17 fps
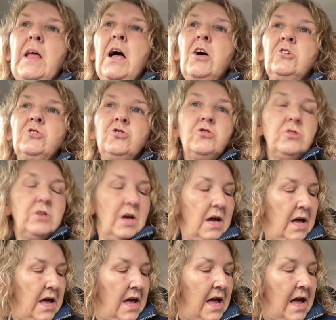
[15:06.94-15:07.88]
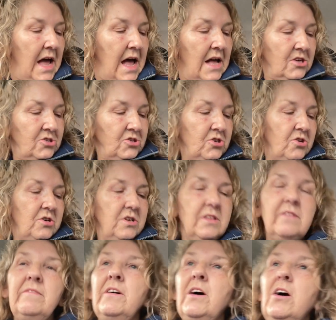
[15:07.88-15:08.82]
I'll show you, I'll show you
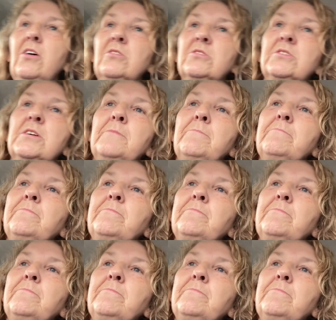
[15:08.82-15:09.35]
the vase.